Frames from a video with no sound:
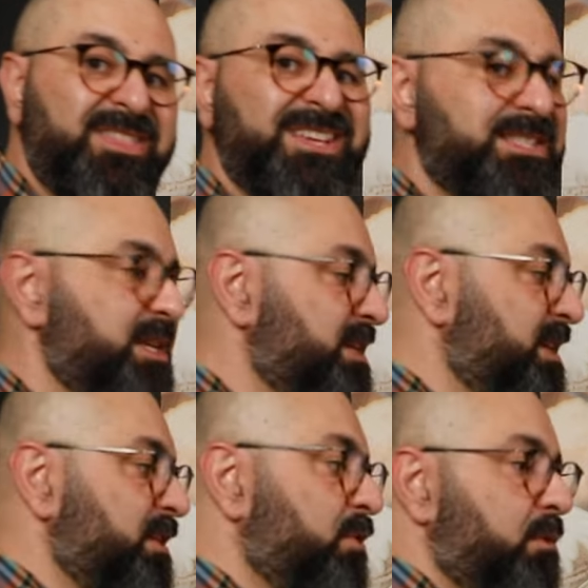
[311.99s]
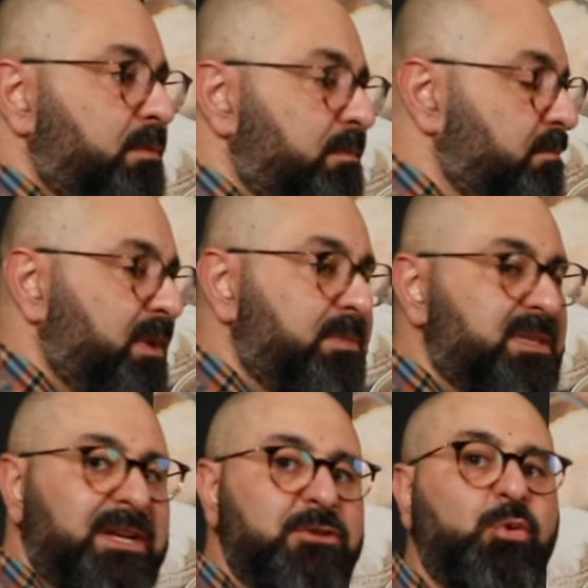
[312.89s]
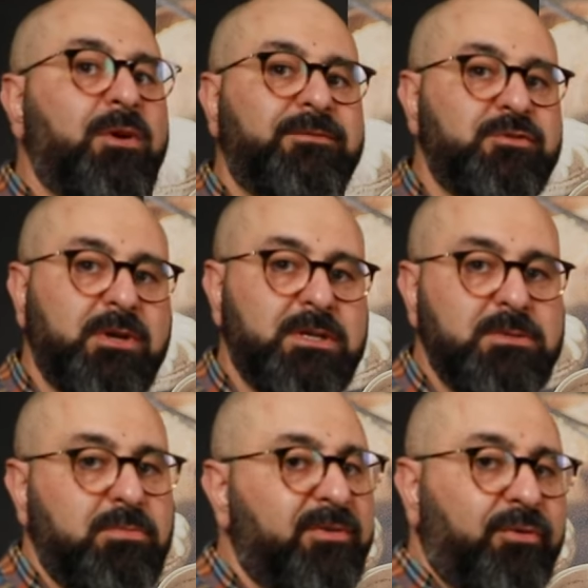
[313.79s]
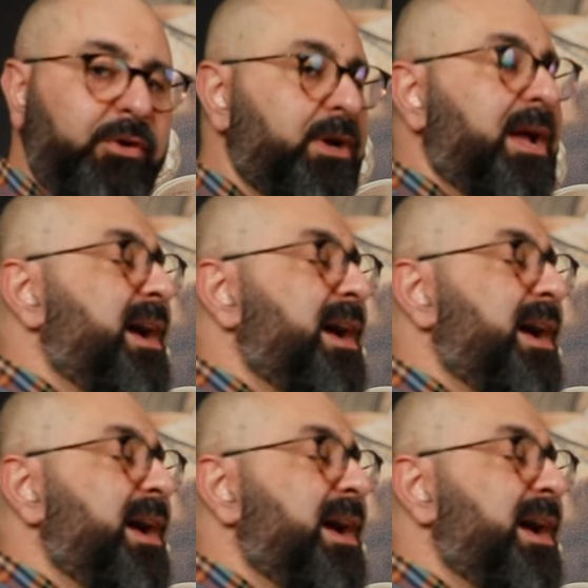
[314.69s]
This thing can go maybe 10, 12 drinks before it